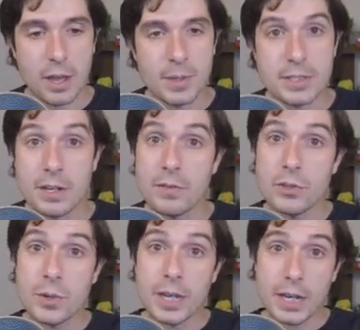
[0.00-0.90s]
instead of
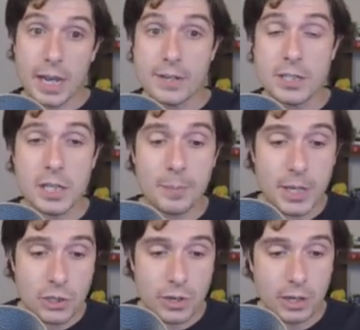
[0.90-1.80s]
doing an HTTP
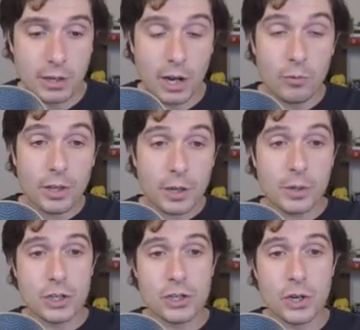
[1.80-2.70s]
trigger, I really want
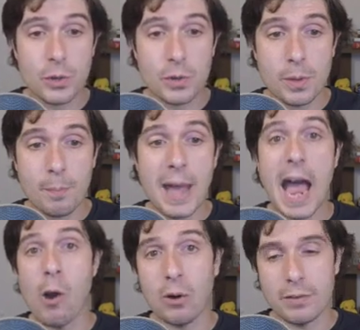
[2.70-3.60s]
to show you the
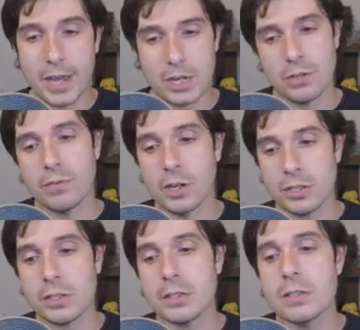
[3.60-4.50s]
power of Azure
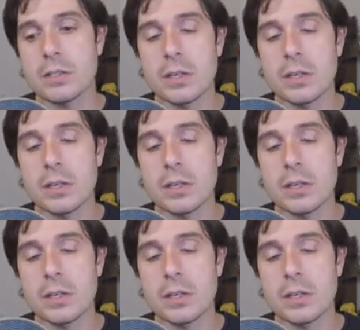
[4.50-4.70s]
Functions.